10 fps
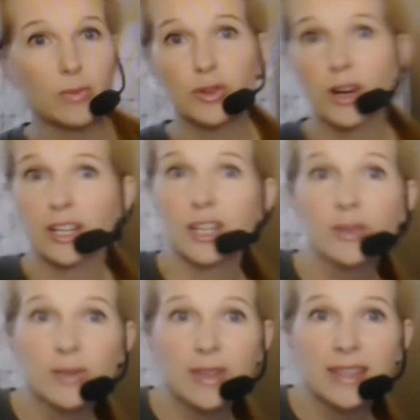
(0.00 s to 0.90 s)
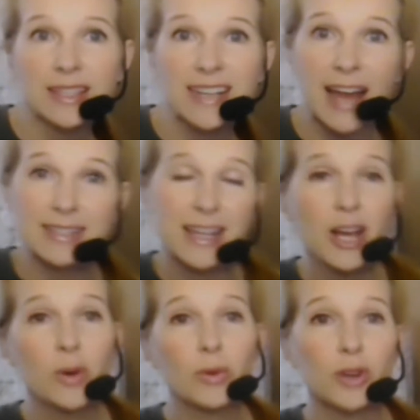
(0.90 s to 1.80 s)
we're trying to cue something that's
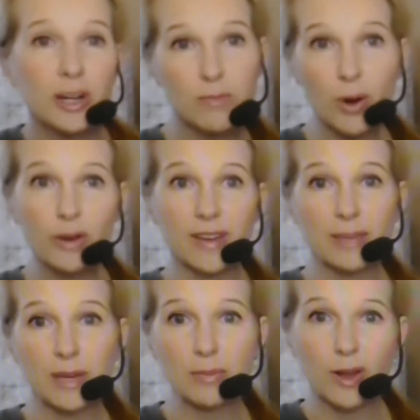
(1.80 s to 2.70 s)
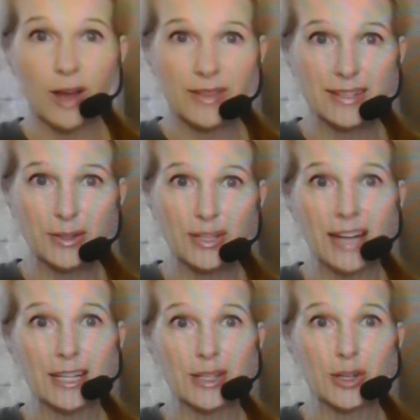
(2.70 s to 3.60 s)
next, we're trying to motivate people on this little
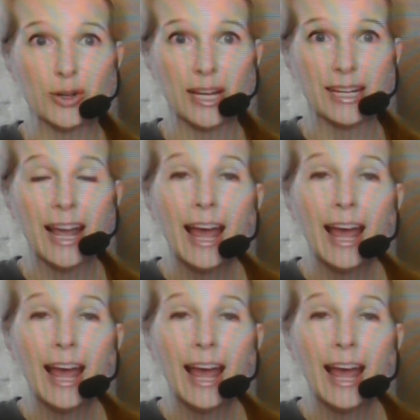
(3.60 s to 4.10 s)
tiny screen,